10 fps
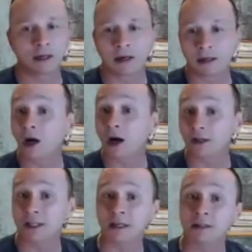
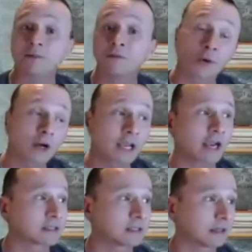cost and the
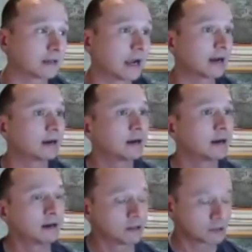forecasting of that.
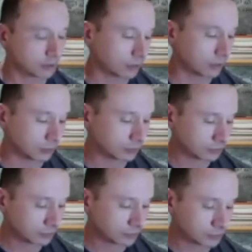So
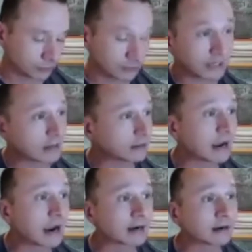there's really a
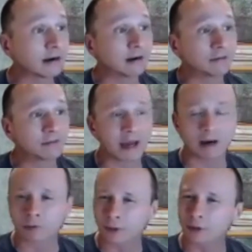lack of
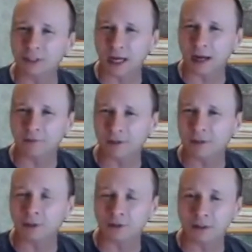that real-time
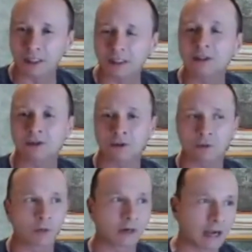visibility into
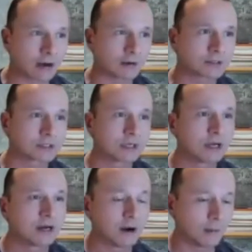the warehouse,
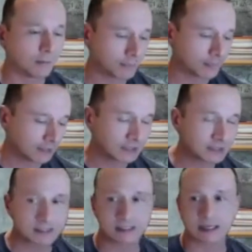
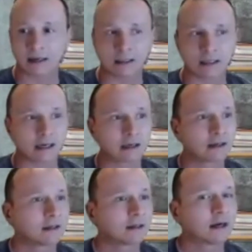its
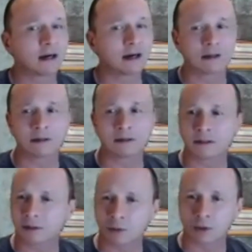scaling,
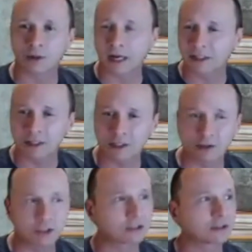the query
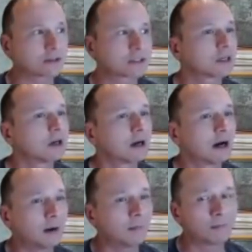executions
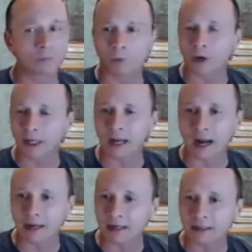running
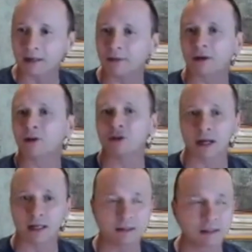on it and their
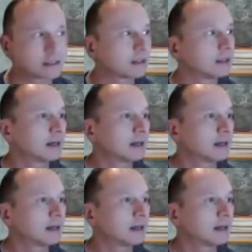trends,